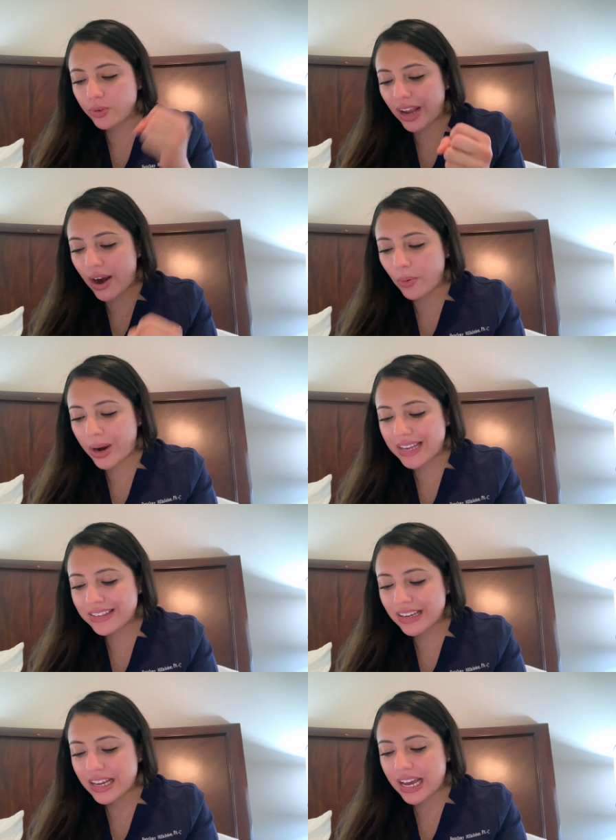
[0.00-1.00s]

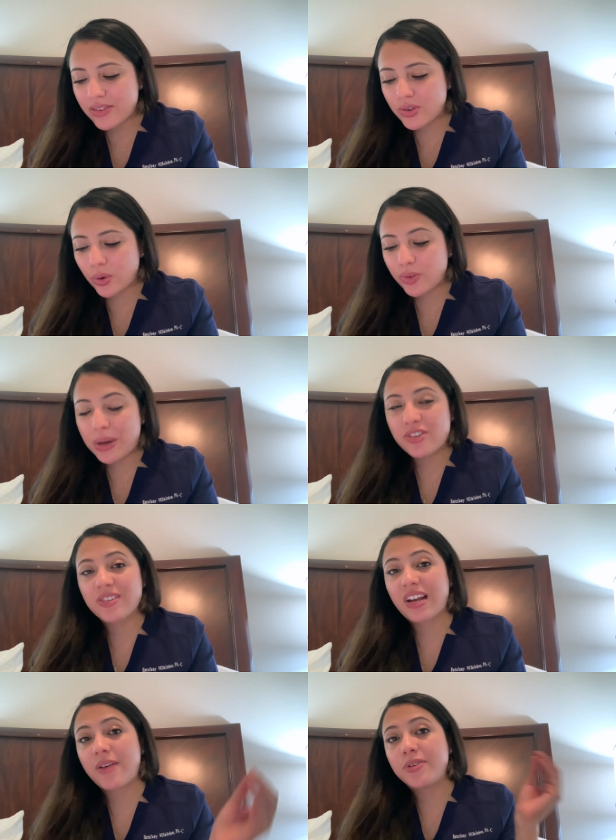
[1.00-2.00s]
airways, and so the patient's
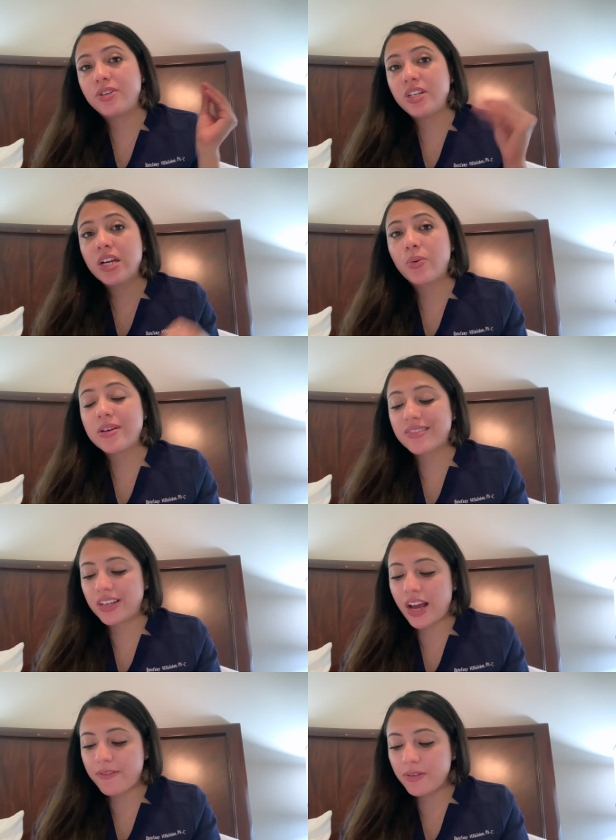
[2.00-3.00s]
going to have a decrease
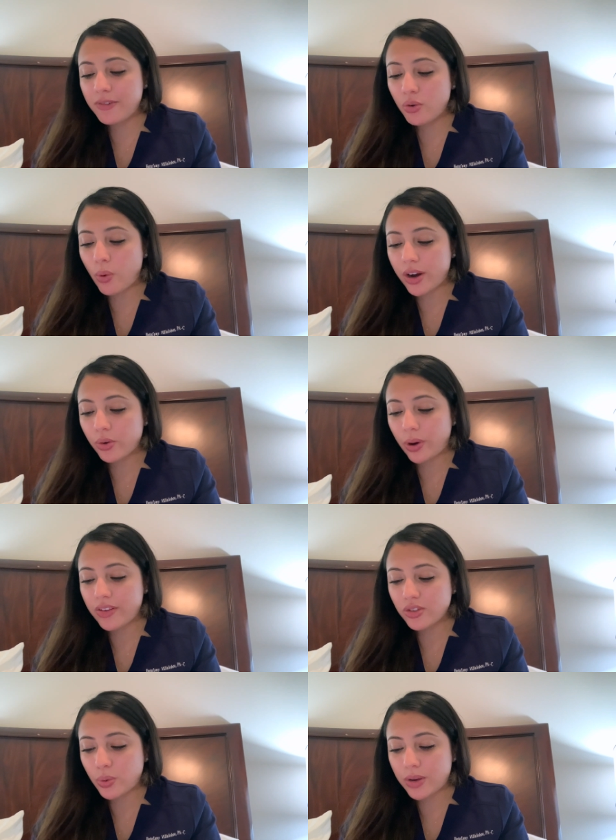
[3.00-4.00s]
in FEV1 greater
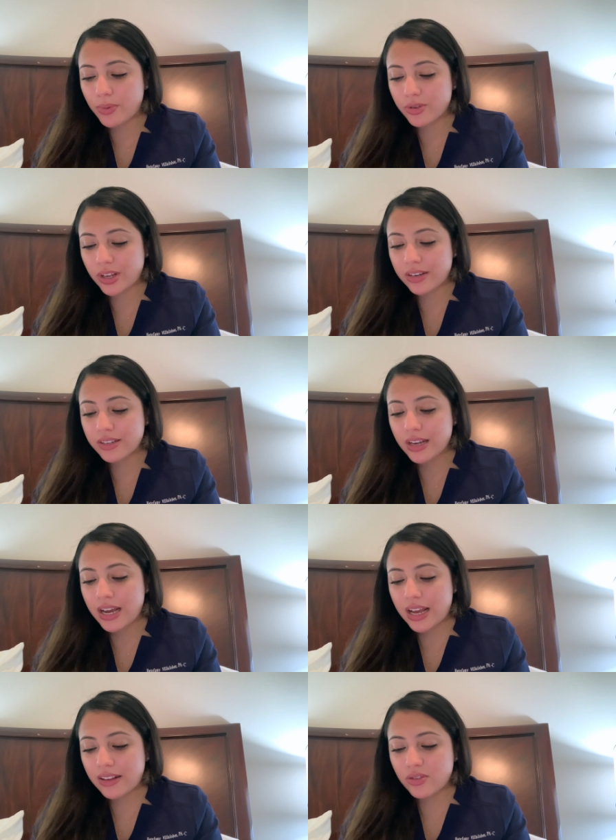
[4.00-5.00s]
than 20%,
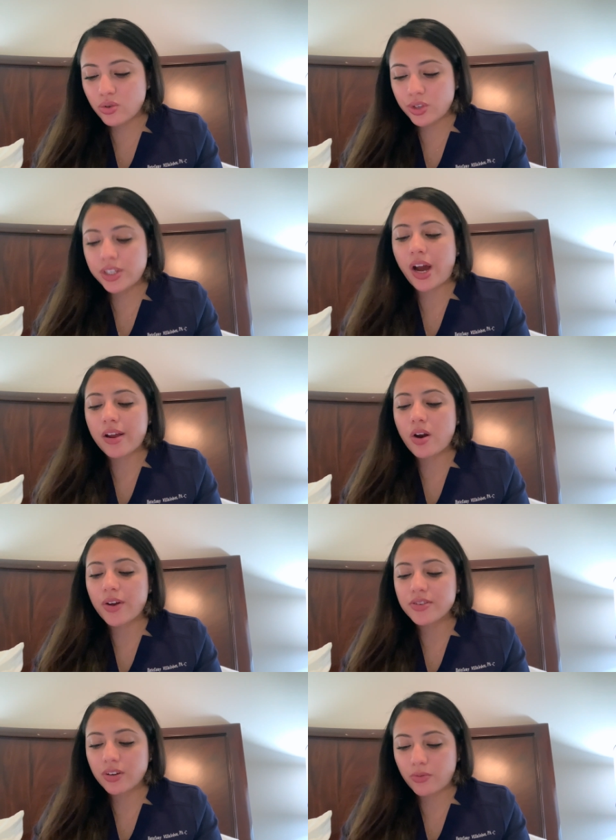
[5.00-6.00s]
and that's usually
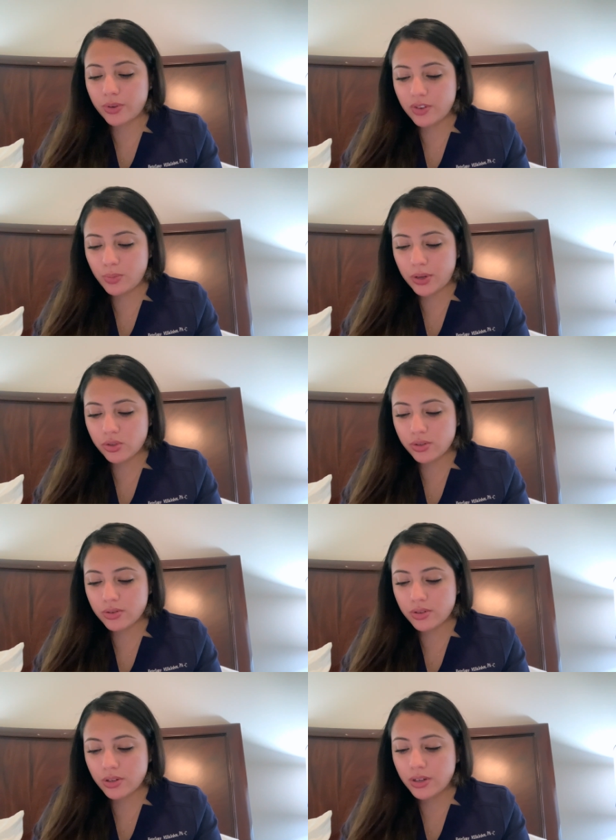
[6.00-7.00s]
diagnostic for these
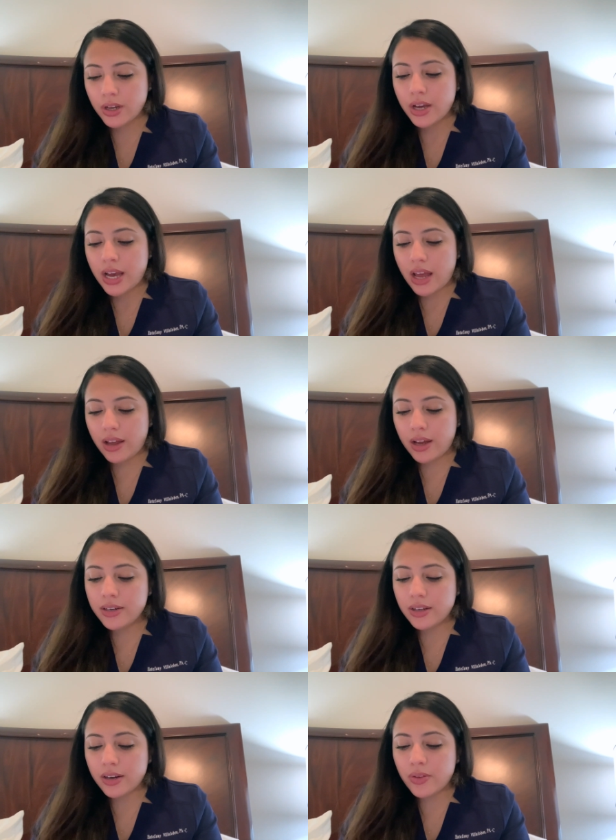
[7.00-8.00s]
patients.
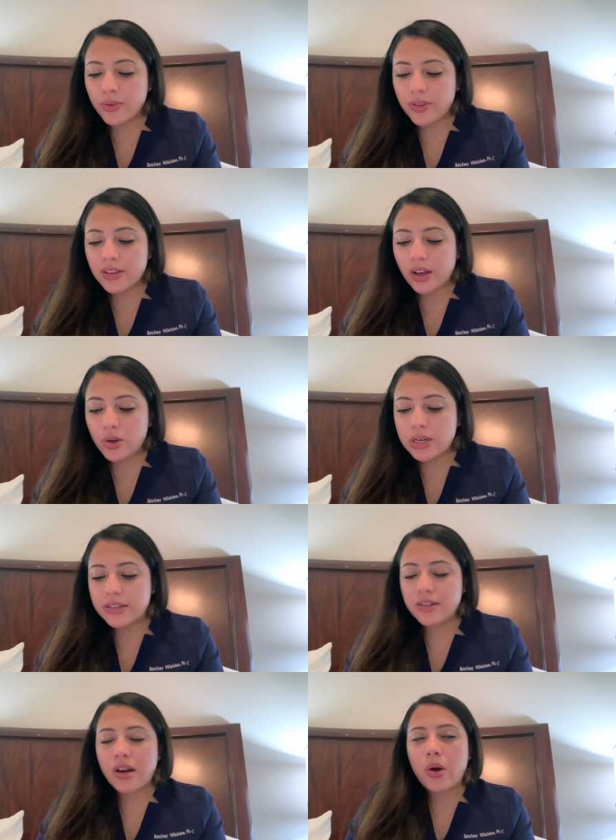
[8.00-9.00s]
And another thing that you need
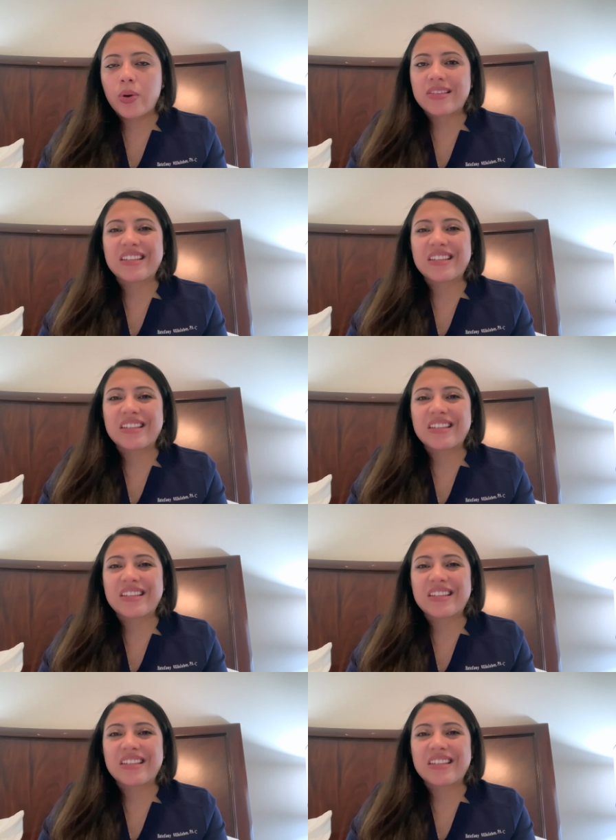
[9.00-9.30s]
to know is